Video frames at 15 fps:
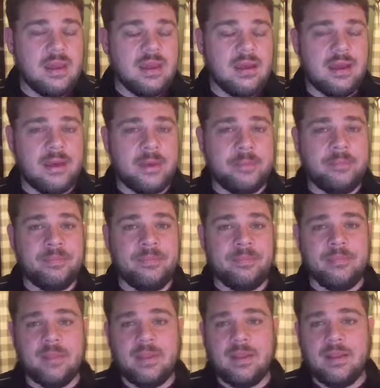Um,
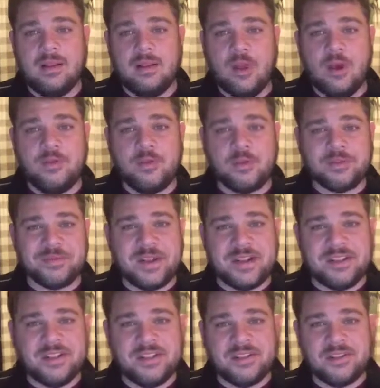Law enforcement
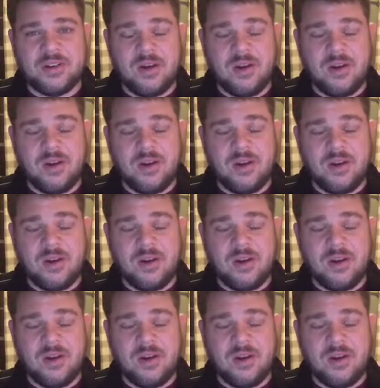agencies